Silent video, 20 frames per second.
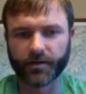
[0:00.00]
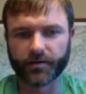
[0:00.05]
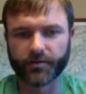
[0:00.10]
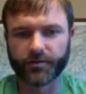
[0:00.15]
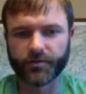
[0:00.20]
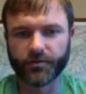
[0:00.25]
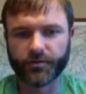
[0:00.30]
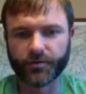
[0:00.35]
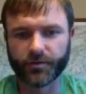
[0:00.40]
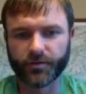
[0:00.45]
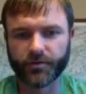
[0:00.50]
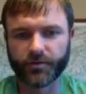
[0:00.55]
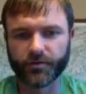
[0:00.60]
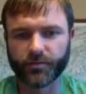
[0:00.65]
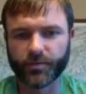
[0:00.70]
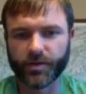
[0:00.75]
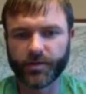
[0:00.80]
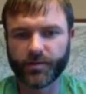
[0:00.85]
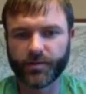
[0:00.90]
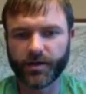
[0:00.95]
due
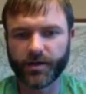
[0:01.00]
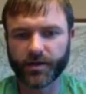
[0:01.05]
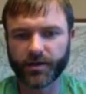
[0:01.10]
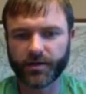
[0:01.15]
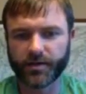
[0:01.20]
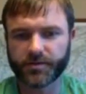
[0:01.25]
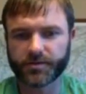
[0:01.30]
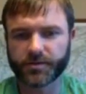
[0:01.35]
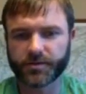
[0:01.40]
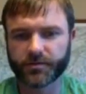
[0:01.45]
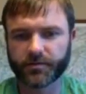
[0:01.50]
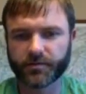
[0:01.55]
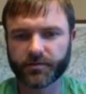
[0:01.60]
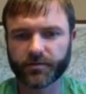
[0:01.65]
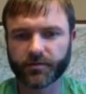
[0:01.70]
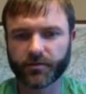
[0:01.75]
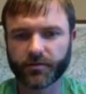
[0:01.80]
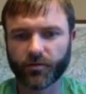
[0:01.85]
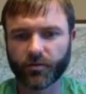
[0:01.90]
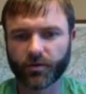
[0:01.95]
to BPH,
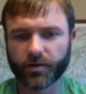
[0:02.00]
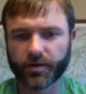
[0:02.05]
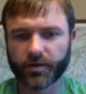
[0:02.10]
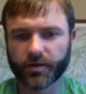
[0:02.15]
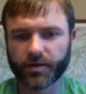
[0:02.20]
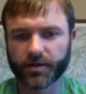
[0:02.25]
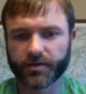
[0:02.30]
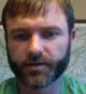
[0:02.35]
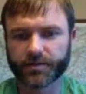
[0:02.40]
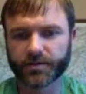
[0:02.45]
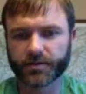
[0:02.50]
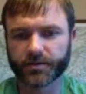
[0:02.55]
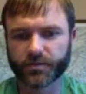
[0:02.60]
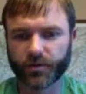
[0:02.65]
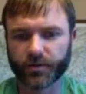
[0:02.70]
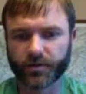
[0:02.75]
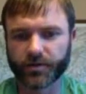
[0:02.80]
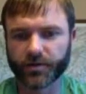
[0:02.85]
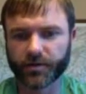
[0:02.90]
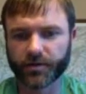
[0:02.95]
or in cases
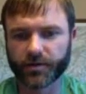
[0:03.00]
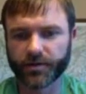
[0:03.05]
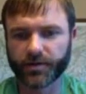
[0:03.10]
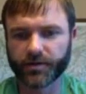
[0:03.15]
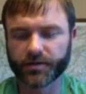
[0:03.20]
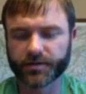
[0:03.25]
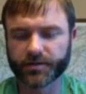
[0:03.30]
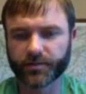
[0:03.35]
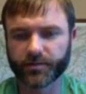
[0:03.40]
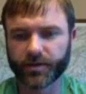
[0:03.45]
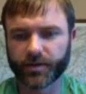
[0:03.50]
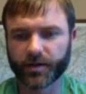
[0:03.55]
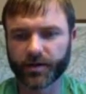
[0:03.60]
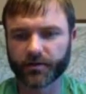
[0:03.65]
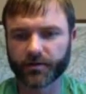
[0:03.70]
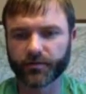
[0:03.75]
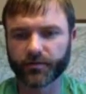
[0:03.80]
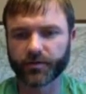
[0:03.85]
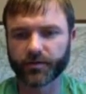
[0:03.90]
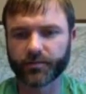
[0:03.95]
where urine needs to be
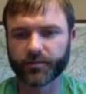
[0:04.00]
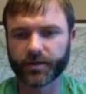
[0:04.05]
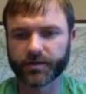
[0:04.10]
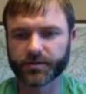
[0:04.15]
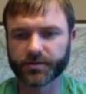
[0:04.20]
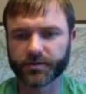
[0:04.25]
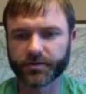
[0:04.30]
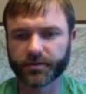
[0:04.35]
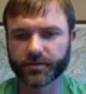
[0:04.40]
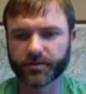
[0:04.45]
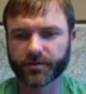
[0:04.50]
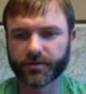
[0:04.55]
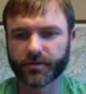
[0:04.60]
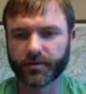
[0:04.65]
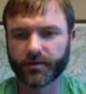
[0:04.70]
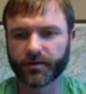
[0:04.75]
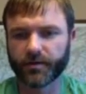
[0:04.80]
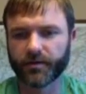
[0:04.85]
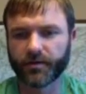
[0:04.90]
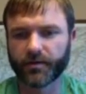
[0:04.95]
carefully measured.
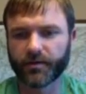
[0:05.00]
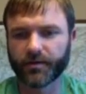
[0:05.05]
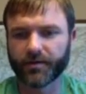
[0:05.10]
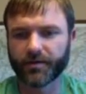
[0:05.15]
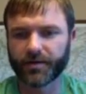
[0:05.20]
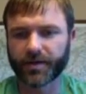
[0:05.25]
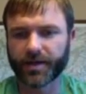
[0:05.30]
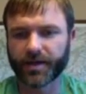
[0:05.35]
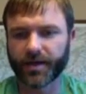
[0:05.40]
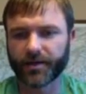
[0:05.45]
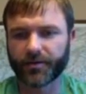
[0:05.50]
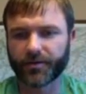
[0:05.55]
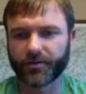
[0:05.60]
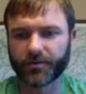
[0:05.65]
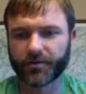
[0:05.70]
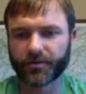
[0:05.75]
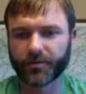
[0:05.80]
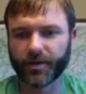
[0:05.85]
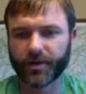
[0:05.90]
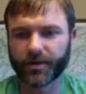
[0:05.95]
A
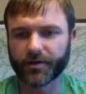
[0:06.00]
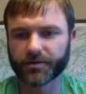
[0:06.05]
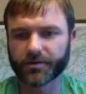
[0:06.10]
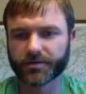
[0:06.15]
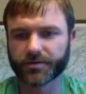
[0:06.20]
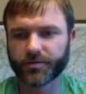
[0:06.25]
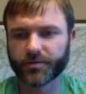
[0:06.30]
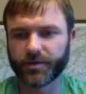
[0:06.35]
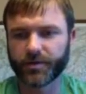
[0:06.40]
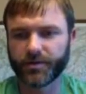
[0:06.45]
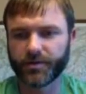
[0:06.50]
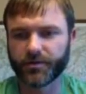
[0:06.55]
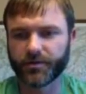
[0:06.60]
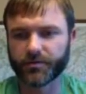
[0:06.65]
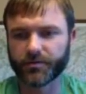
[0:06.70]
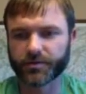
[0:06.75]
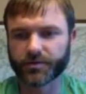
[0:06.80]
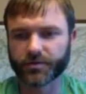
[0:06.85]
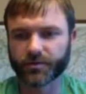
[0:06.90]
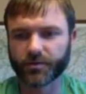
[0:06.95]
catheter may also be
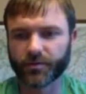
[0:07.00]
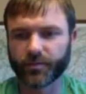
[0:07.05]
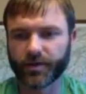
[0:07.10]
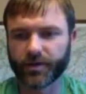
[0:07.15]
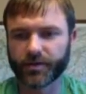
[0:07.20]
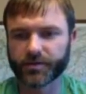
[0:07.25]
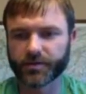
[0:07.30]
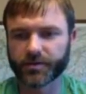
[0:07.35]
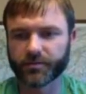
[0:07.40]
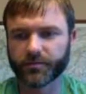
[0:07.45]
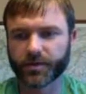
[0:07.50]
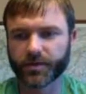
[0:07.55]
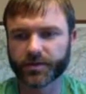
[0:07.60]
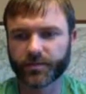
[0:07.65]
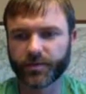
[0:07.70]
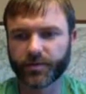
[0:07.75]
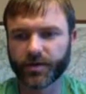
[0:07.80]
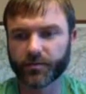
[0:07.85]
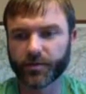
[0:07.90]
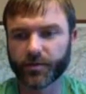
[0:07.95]
used when a patient
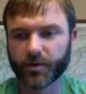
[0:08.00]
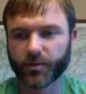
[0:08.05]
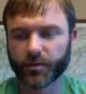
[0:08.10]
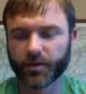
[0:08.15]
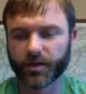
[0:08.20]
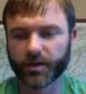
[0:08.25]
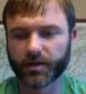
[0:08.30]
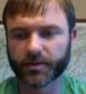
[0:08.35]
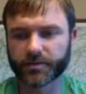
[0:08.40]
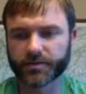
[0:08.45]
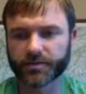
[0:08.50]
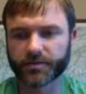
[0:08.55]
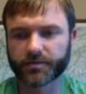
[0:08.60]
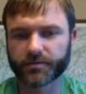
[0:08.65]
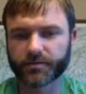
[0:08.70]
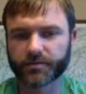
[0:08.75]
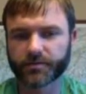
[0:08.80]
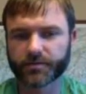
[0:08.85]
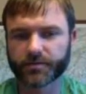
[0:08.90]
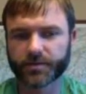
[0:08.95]
must be immobilized,
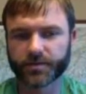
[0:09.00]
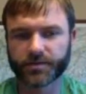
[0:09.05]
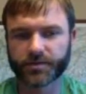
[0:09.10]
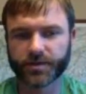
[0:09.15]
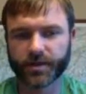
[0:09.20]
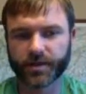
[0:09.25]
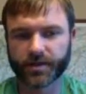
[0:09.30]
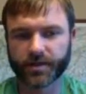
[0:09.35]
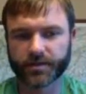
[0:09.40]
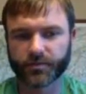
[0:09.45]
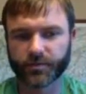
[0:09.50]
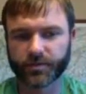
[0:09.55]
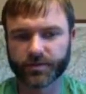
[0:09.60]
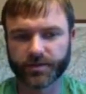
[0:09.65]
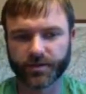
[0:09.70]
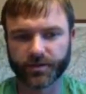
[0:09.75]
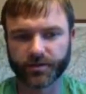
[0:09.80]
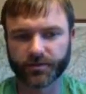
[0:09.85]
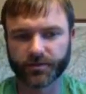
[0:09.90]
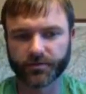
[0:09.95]
such as with
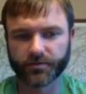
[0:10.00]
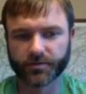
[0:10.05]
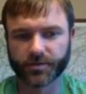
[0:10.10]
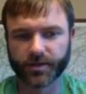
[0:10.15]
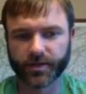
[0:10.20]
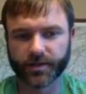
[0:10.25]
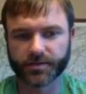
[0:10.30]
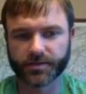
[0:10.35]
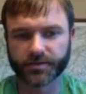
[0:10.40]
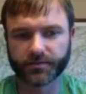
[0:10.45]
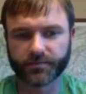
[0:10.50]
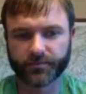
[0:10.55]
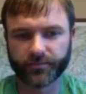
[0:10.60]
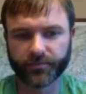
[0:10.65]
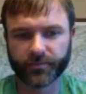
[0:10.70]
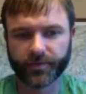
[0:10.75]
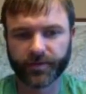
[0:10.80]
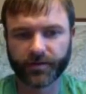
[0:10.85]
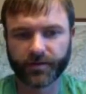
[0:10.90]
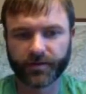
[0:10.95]
skeletal traction,
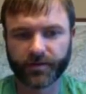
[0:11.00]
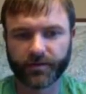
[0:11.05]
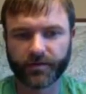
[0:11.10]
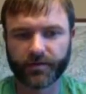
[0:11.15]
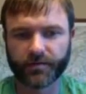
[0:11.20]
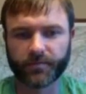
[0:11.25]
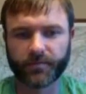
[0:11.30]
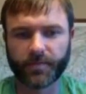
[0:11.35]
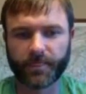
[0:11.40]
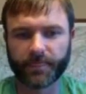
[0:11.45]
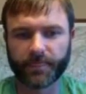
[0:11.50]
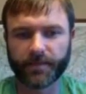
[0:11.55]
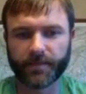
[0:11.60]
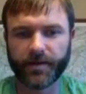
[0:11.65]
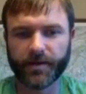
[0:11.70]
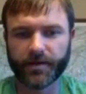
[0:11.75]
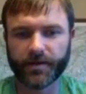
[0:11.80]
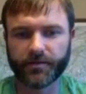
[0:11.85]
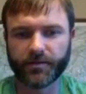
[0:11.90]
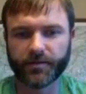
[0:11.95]

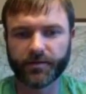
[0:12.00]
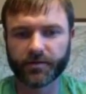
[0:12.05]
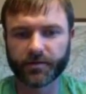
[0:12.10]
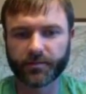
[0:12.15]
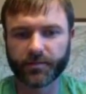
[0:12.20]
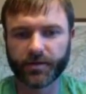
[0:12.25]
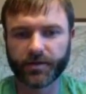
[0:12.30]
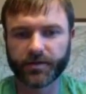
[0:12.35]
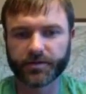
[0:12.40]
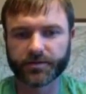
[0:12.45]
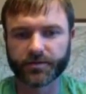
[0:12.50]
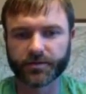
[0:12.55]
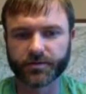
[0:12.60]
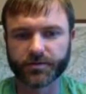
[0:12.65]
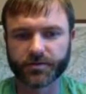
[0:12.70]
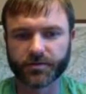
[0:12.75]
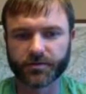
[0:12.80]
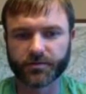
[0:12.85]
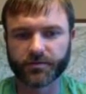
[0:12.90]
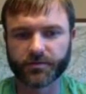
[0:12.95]
and during many
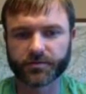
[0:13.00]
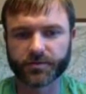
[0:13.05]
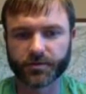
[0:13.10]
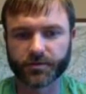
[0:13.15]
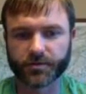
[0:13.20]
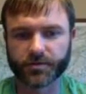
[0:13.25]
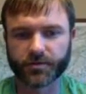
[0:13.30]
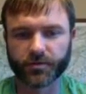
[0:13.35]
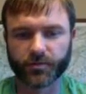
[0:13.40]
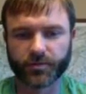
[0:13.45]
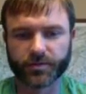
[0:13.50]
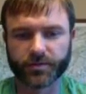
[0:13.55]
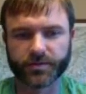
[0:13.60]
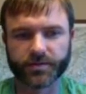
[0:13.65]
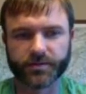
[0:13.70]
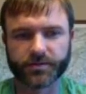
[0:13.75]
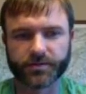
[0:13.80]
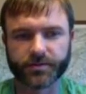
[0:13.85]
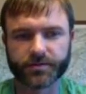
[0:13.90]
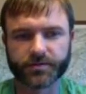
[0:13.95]
surgical
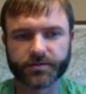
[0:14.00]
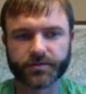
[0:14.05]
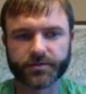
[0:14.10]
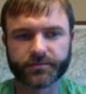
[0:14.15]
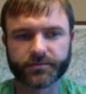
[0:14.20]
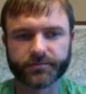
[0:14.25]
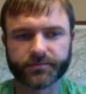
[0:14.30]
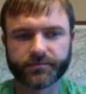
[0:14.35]
procedures.